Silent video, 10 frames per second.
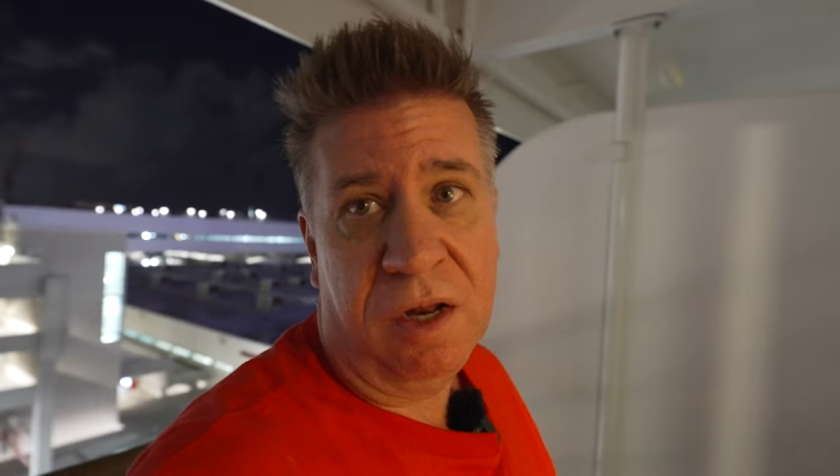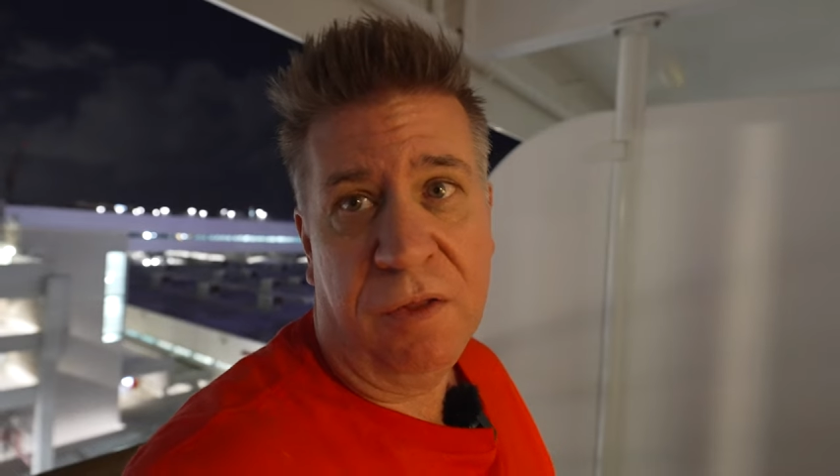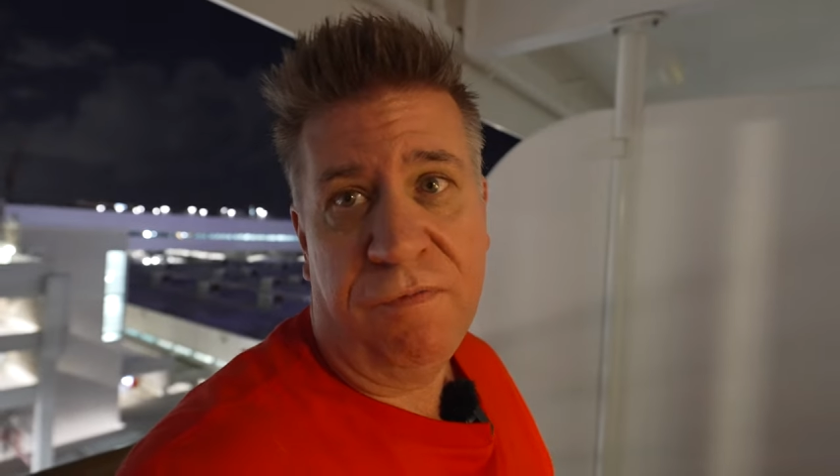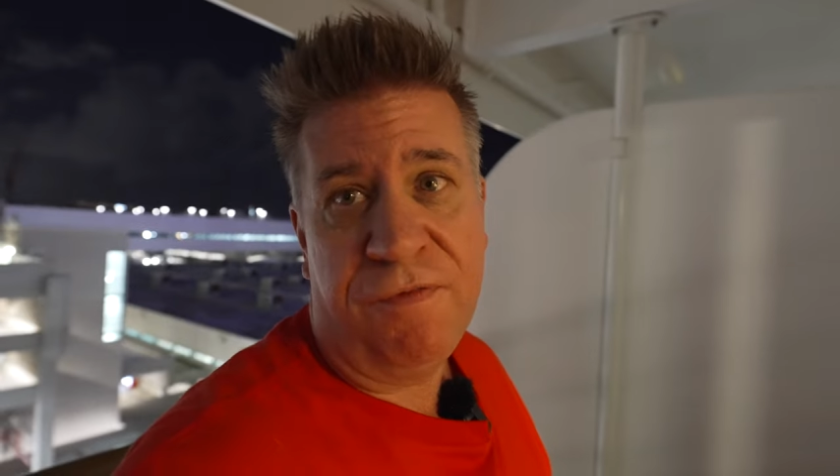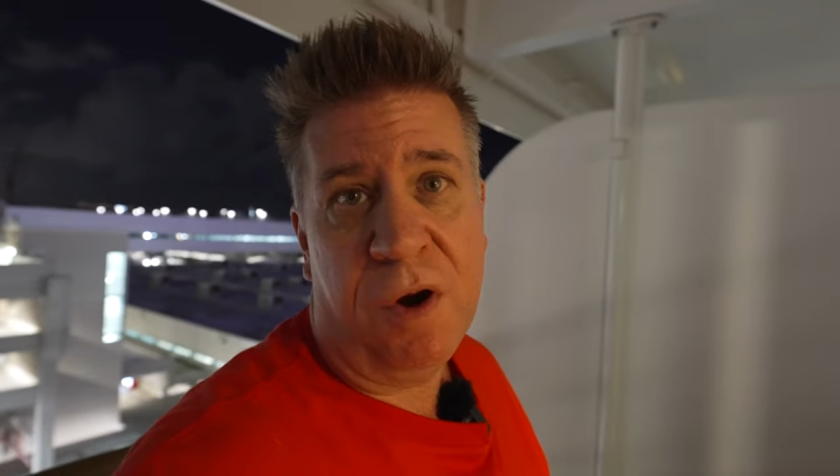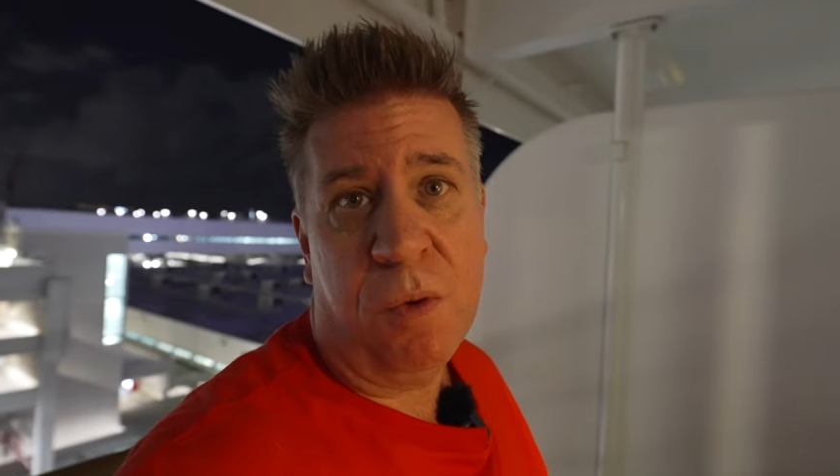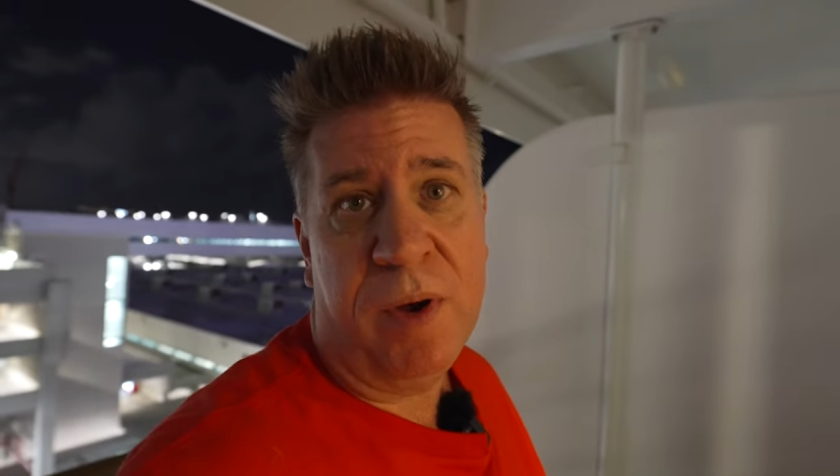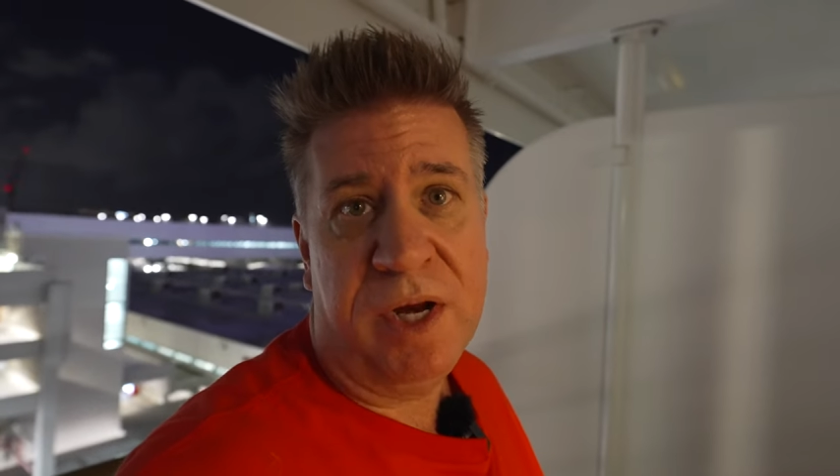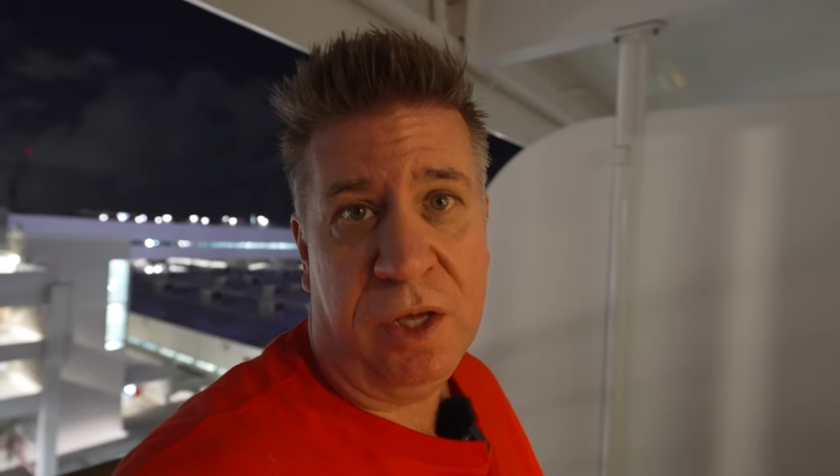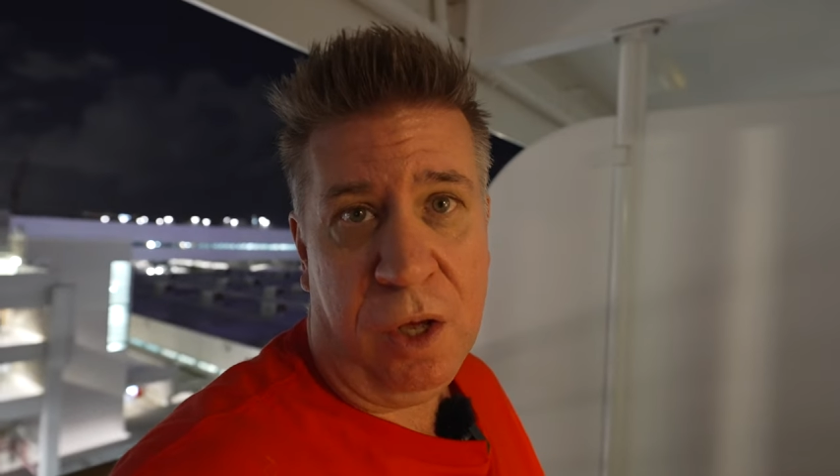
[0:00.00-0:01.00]
little far
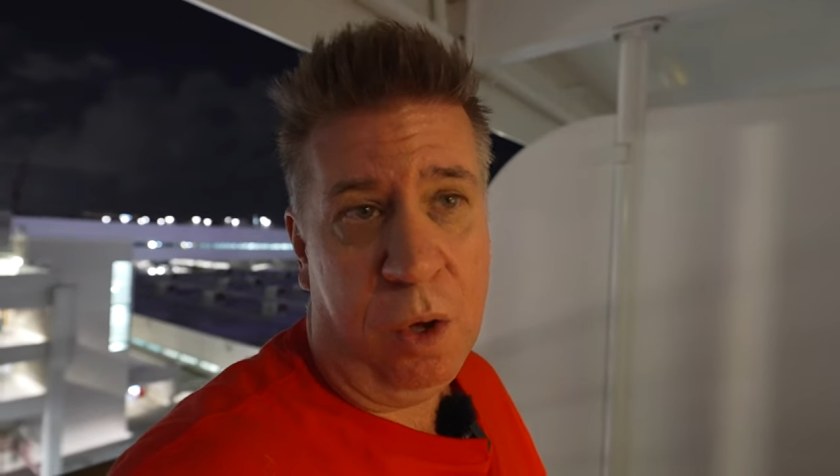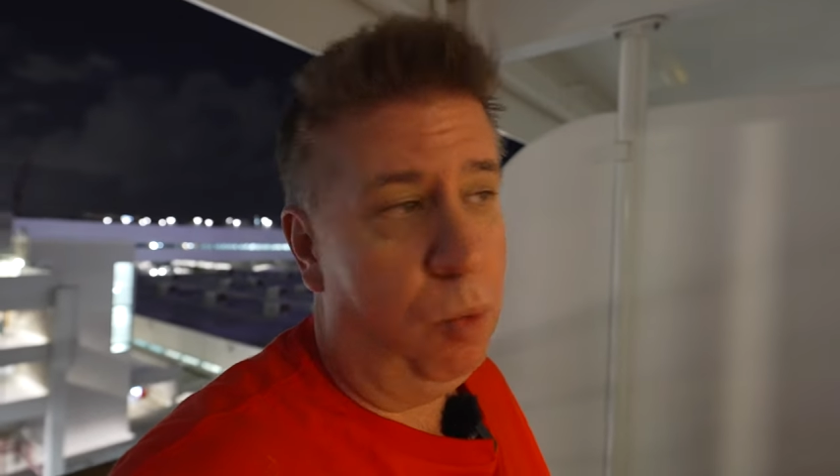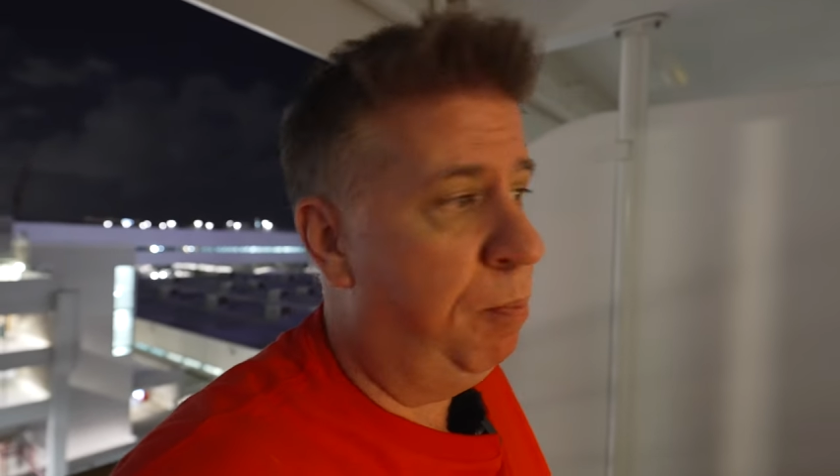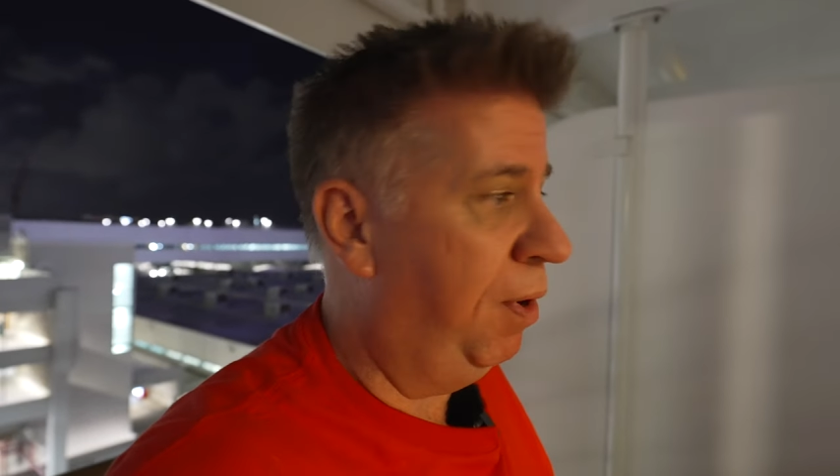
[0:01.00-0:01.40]
away to go,